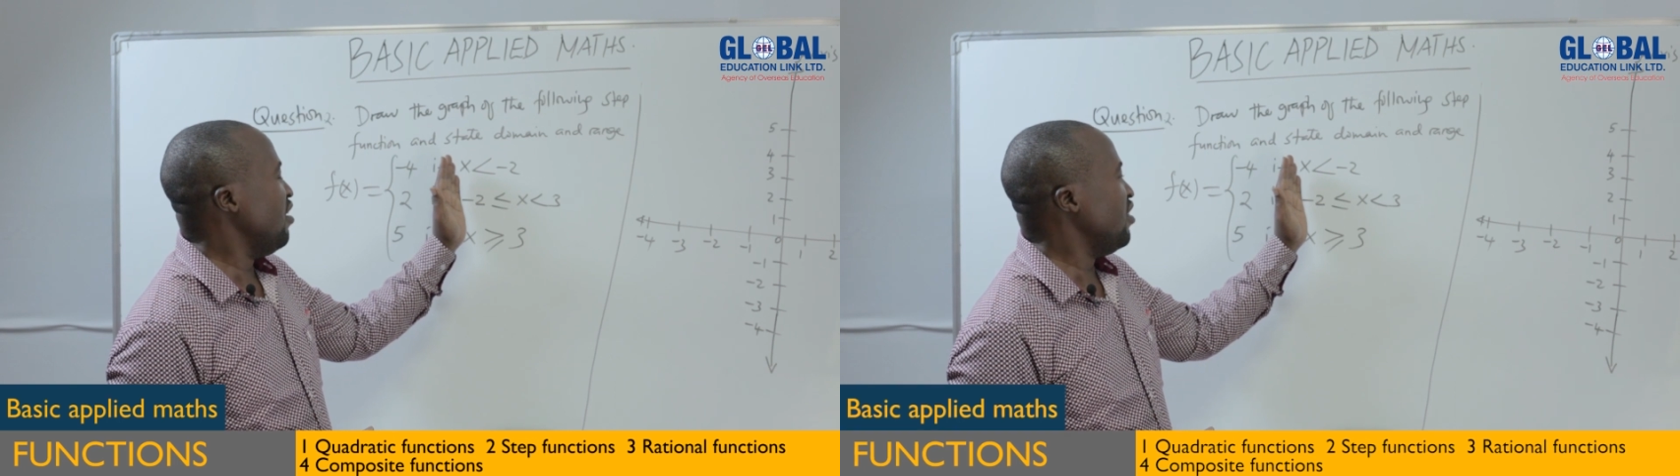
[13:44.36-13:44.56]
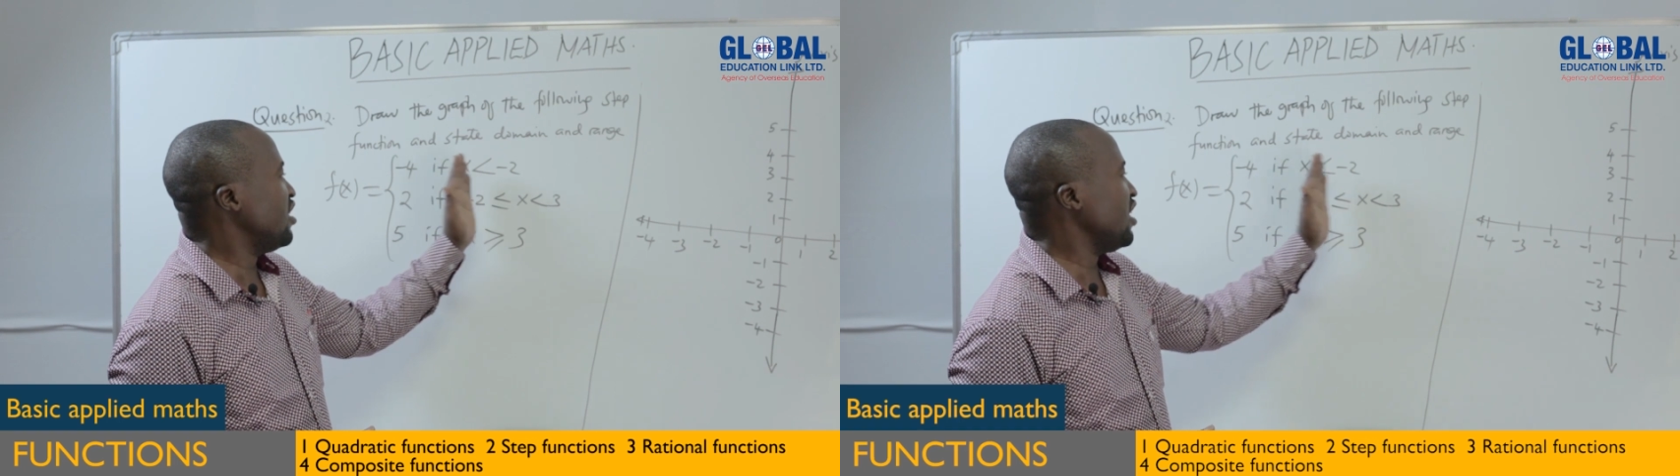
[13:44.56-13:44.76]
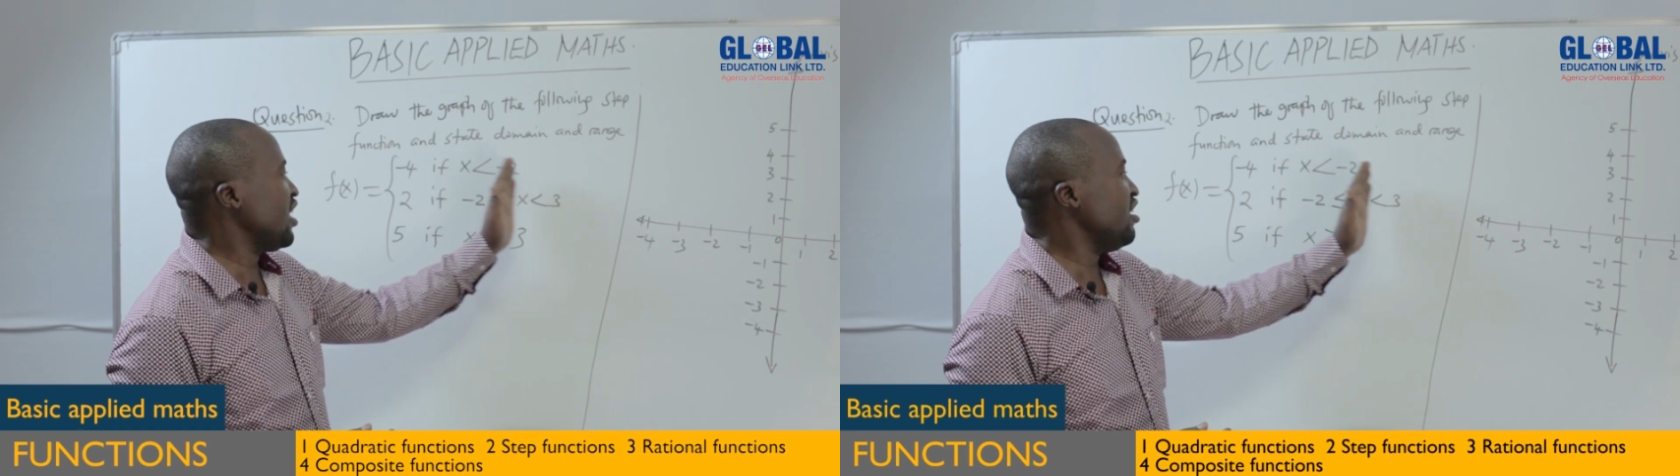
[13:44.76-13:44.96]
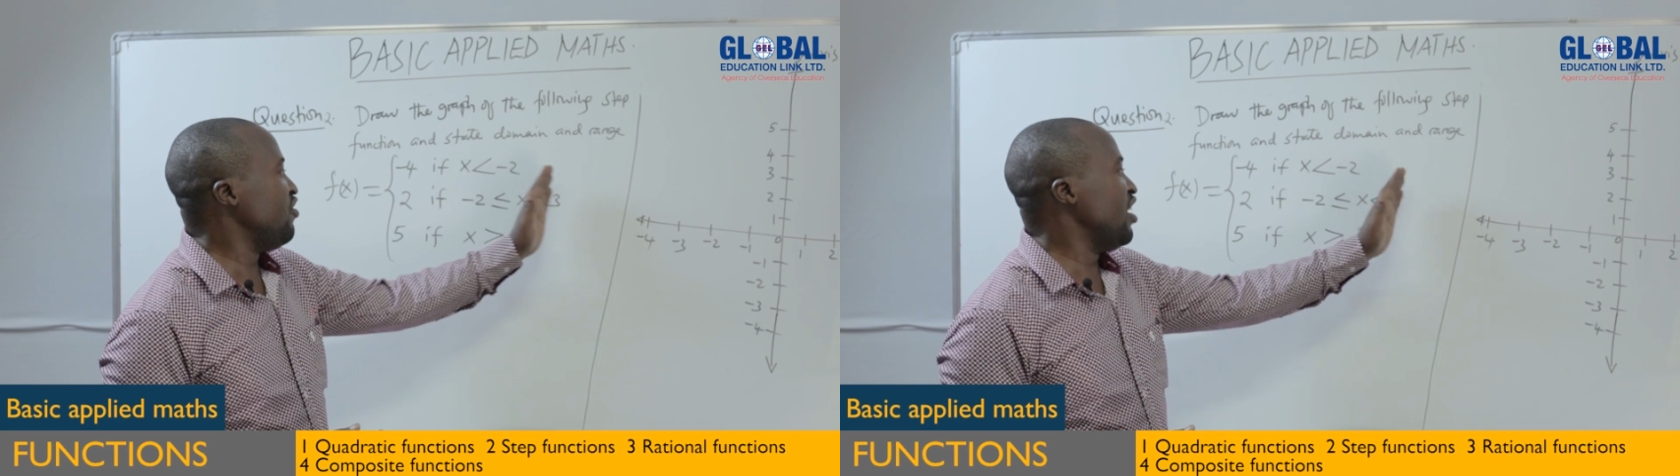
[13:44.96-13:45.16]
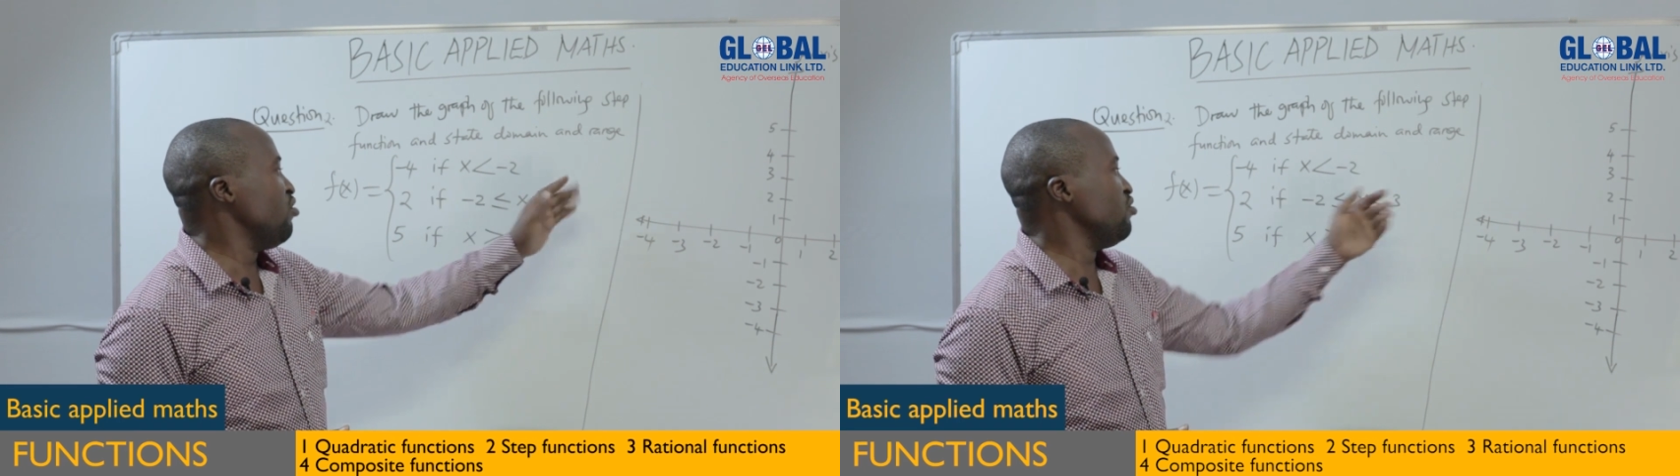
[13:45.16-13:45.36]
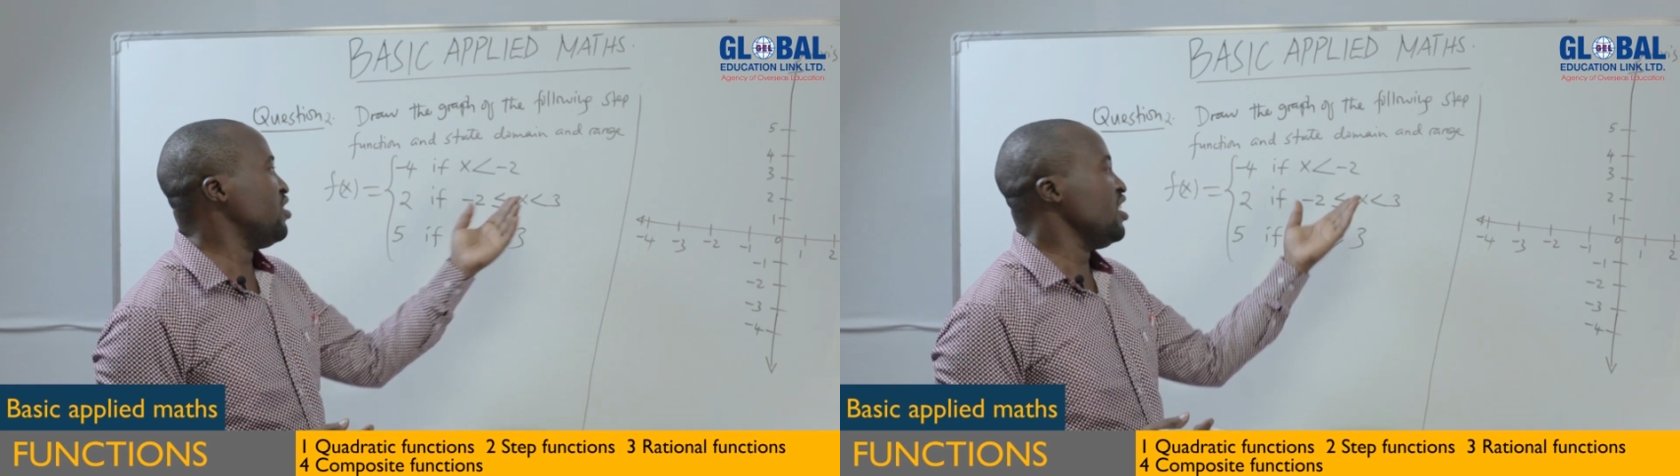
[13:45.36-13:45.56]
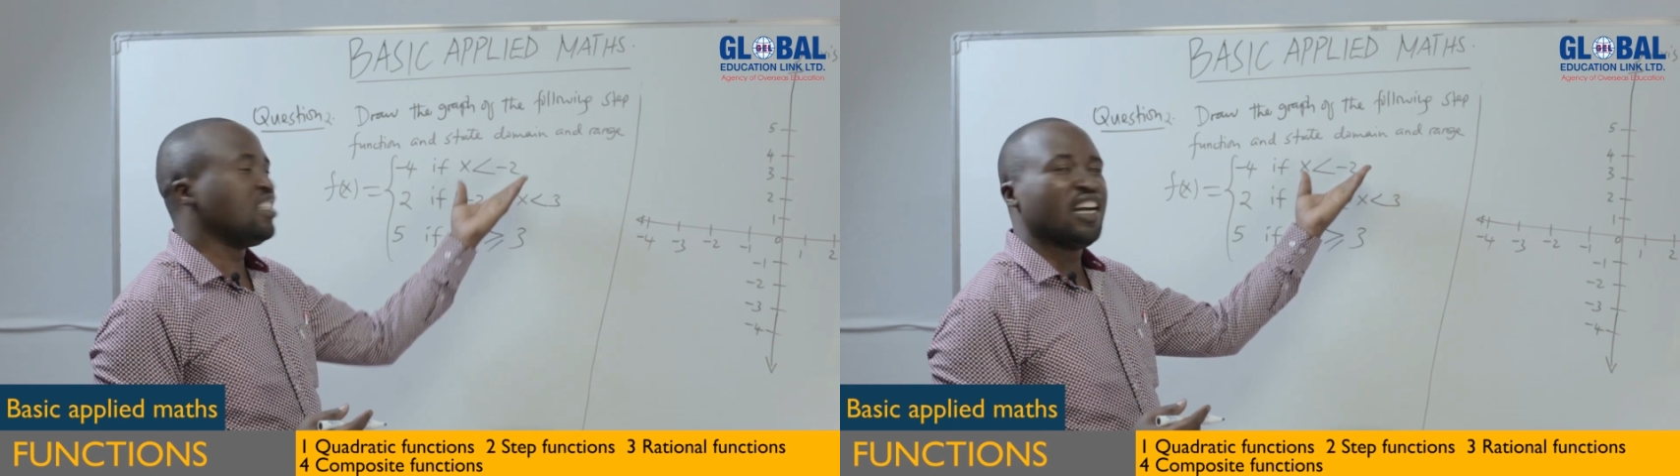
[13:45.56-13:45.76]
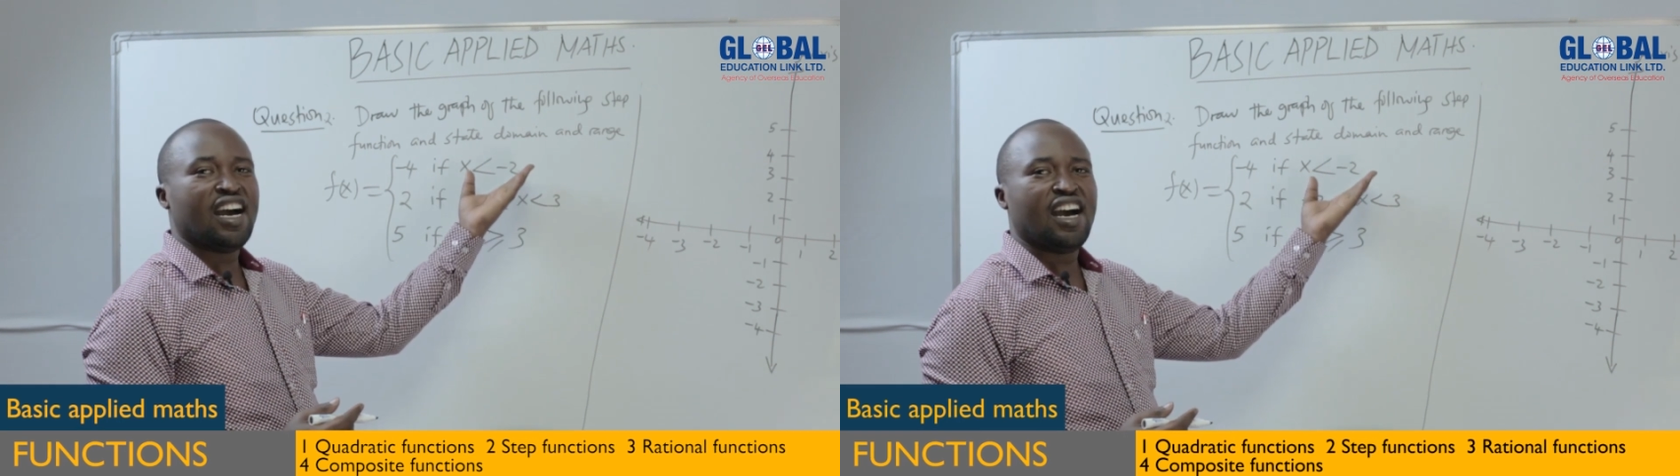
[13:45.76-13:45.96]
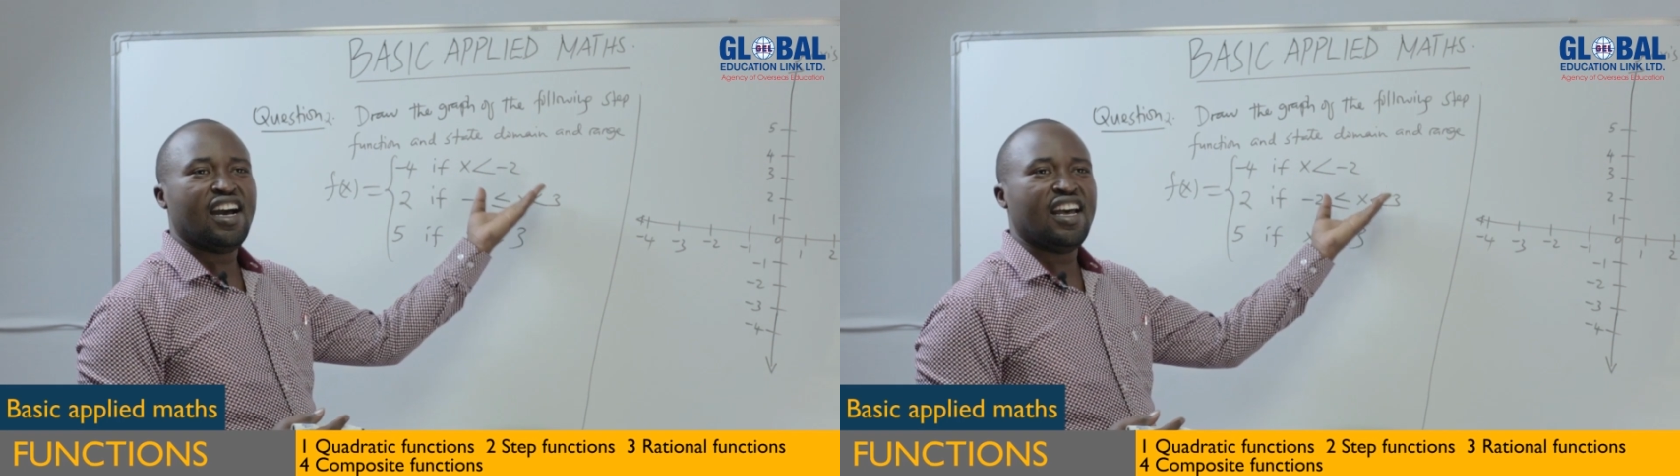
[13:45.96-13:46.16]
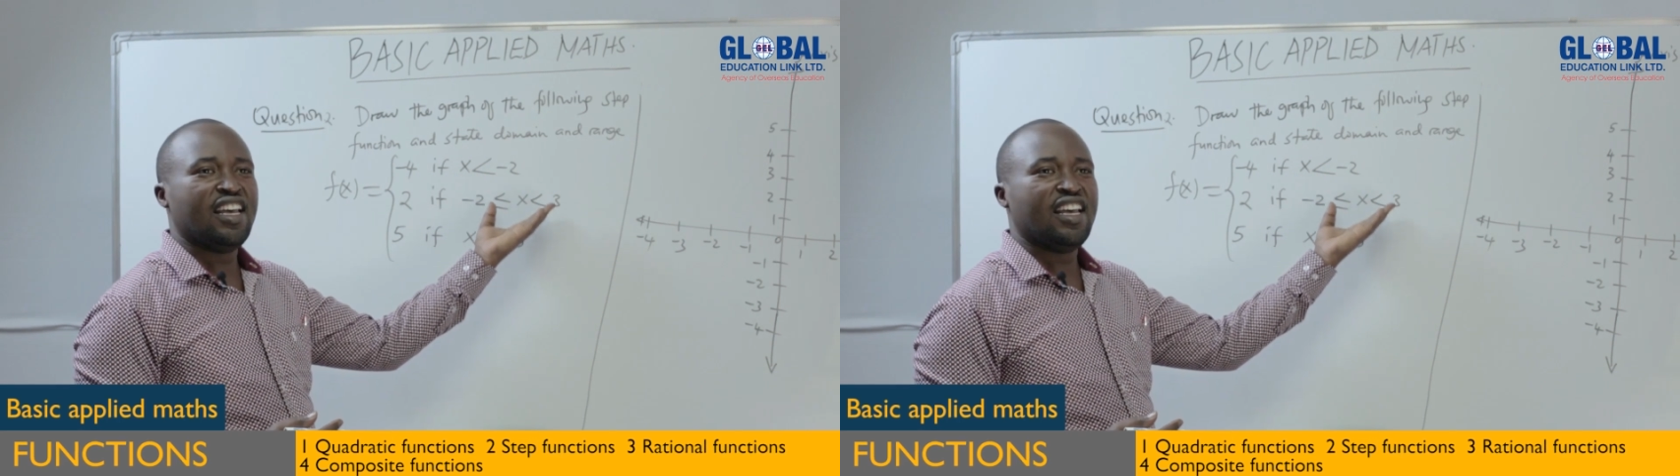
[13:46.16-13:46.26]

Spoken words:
the second values, these are